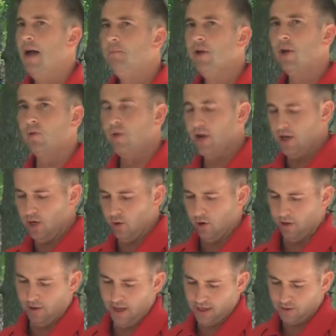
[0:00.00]
I'm going to read you
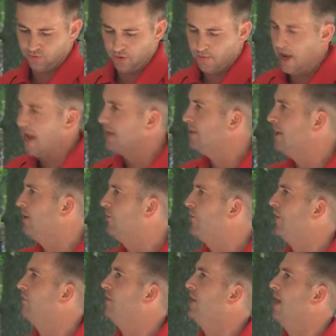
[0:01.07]
a list from
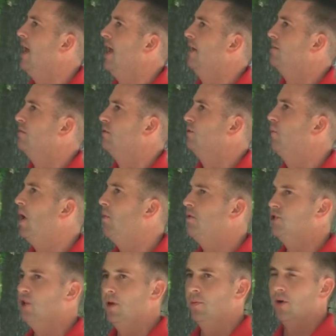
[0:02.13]
1958. It was
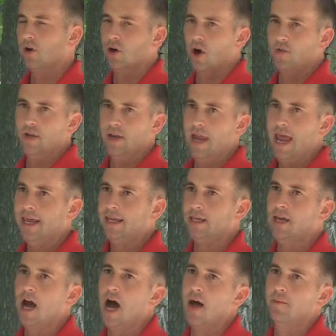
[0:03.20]
published in a book called The
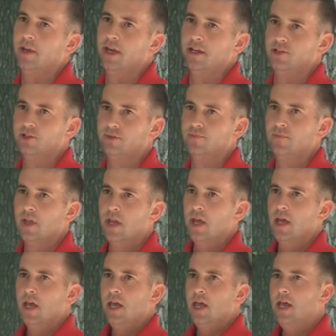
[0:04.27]
Naked Communist.
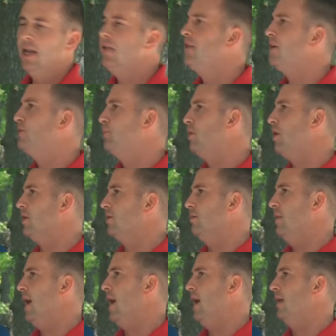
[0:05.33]
And in this book, the
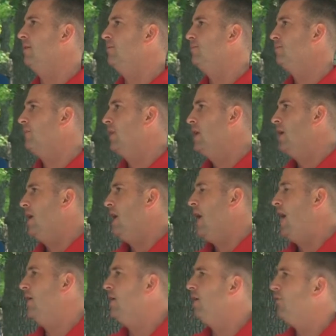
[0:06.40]
man
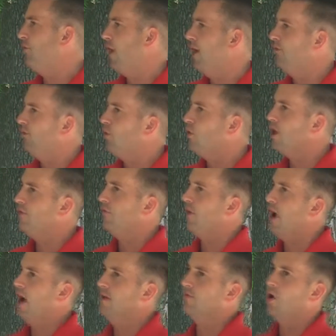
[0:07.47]
identified
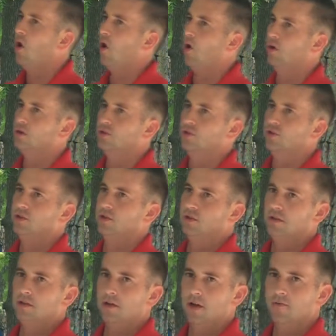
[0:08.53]
45
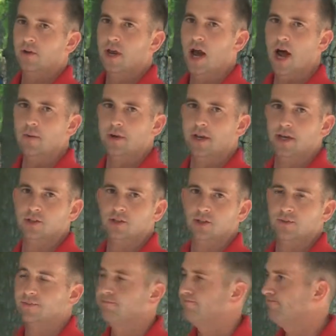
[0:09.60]
goals of the
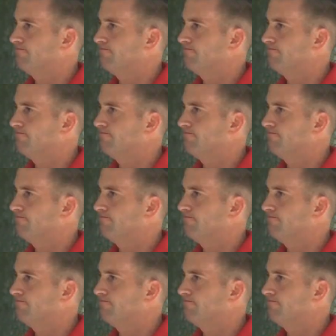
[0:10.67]
communist,